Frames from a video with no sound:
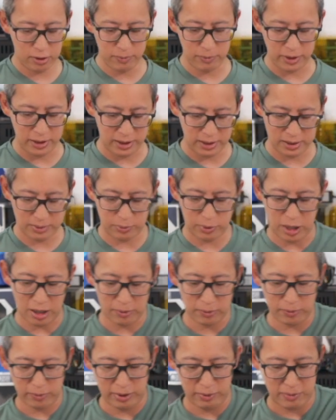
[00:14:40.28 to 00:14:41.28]
but it's
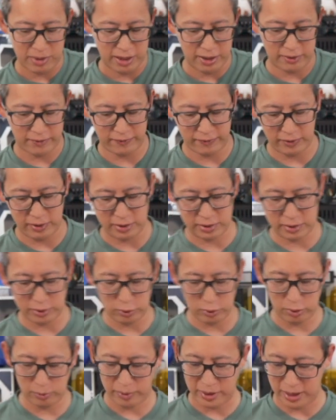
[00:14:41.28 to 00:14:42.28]
probably made for the
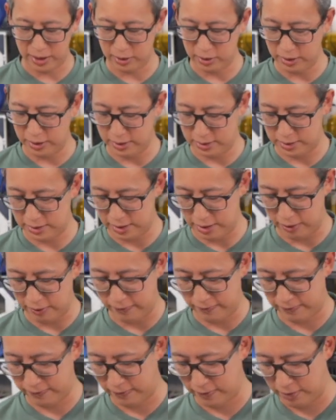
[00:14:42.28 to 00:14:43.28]
solar panel
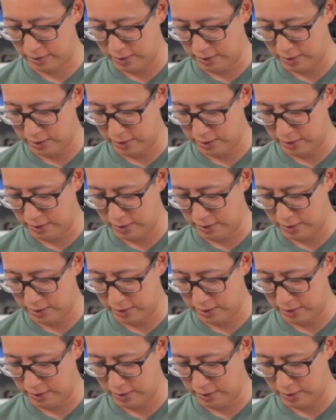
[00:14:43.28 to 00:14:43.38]
itself.